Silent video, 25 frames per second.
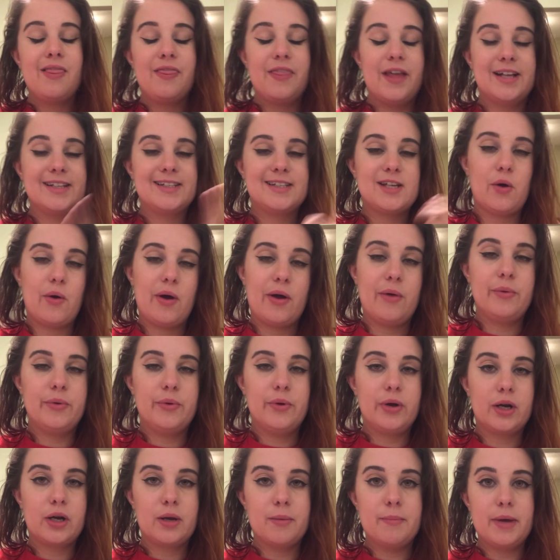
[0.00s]
That's how I would
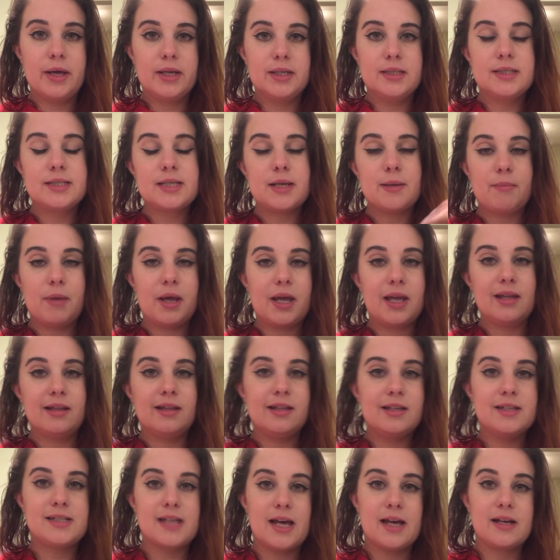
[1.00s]
recommend
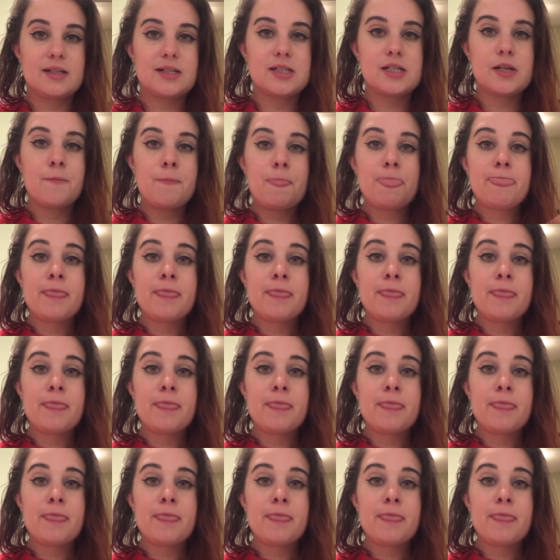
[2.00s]
making these eggs.